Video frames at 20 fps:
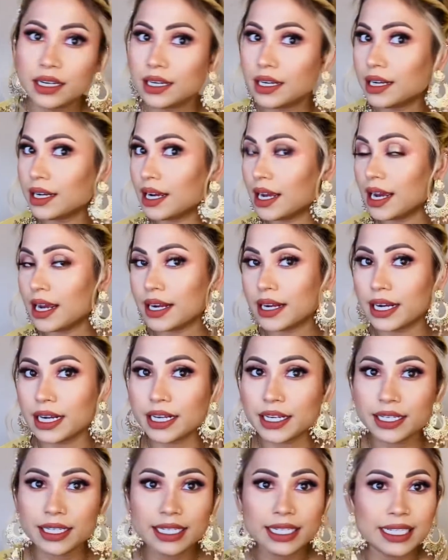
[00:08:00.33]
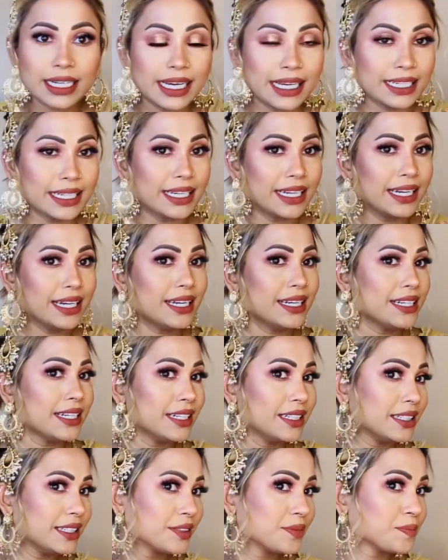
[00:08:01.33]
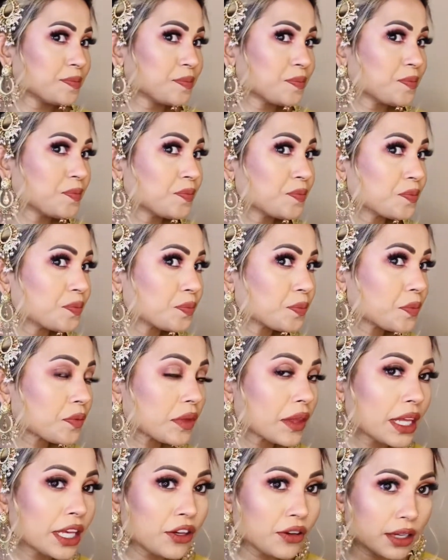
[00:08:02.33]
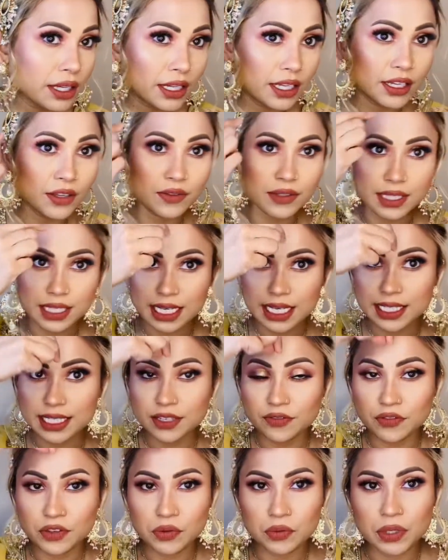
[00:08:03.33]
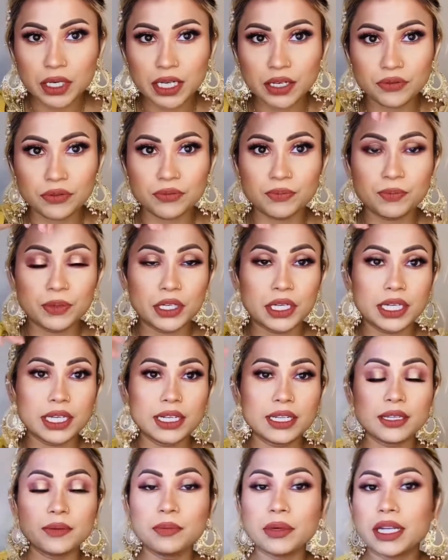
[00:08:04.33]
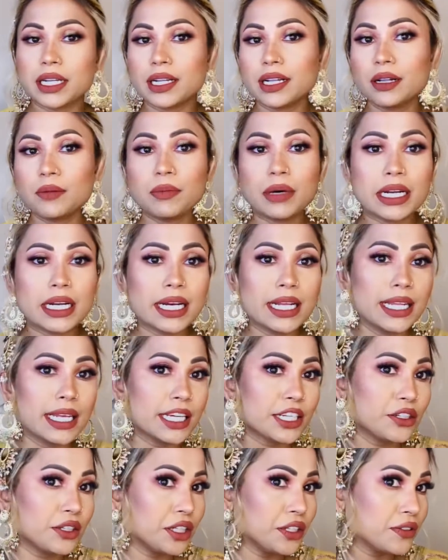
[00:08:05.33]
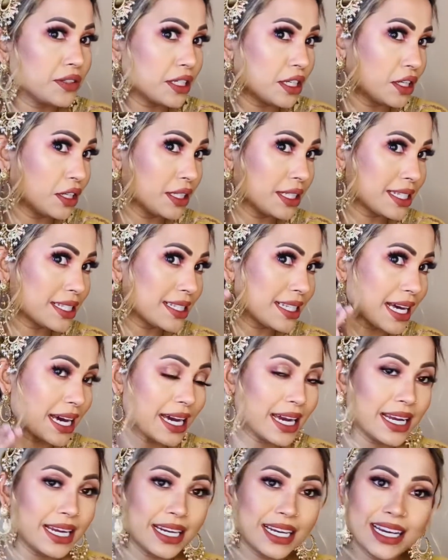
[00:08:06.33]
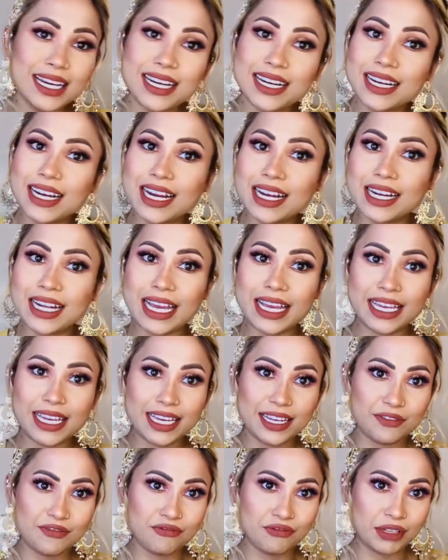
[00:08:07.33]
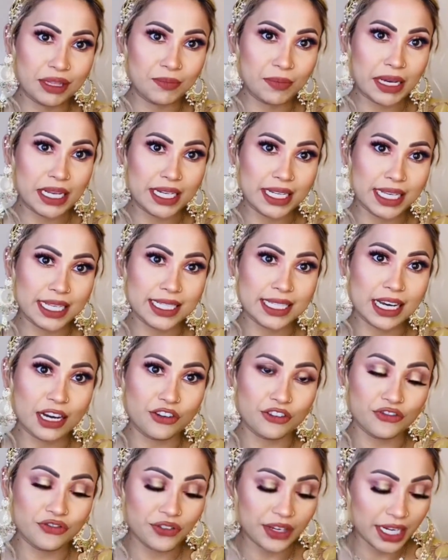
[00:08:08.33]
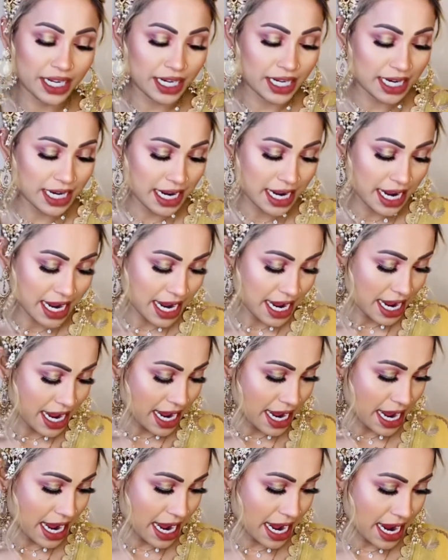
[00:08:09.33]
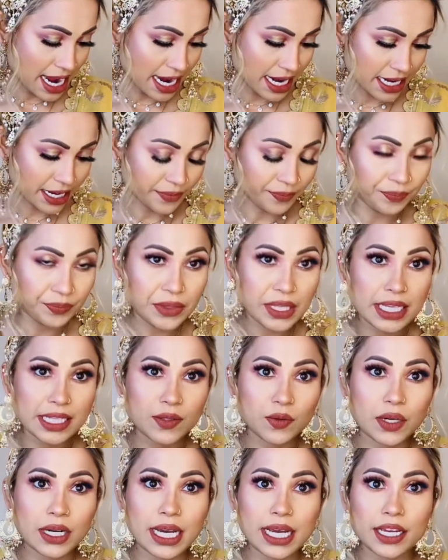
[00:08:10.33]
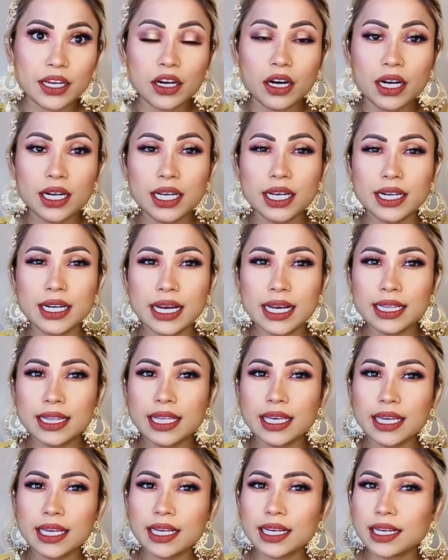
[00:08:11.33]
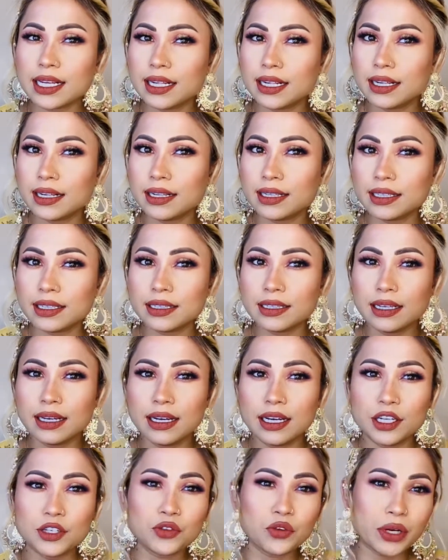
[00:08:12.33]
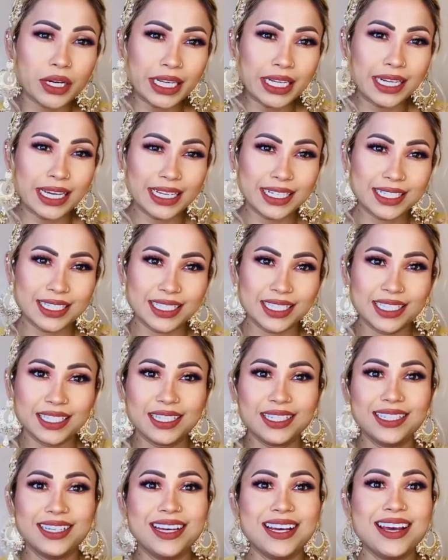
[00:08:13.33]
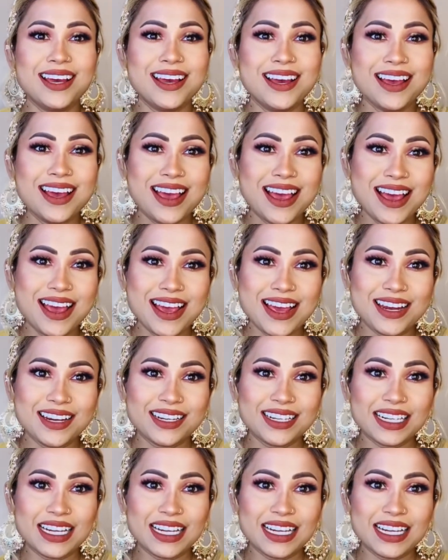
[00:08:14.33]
and I really like it. You can use this if you want to put it in the middle, but I like to use it on the side, and I like it with this outfit. And this one I got it, I think 2019, and